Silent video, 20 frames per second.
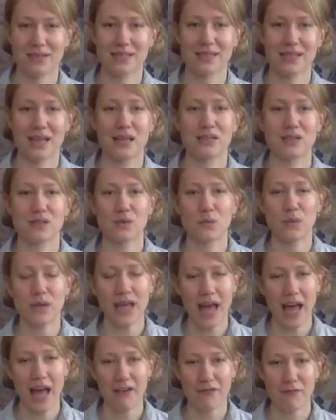since we
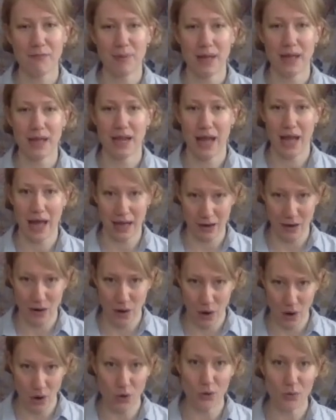have been at
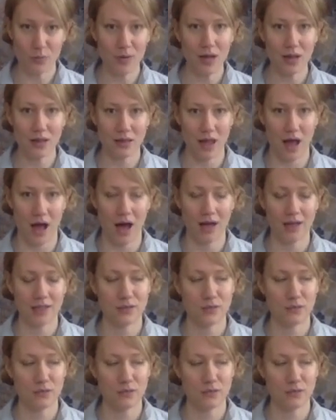home a lot,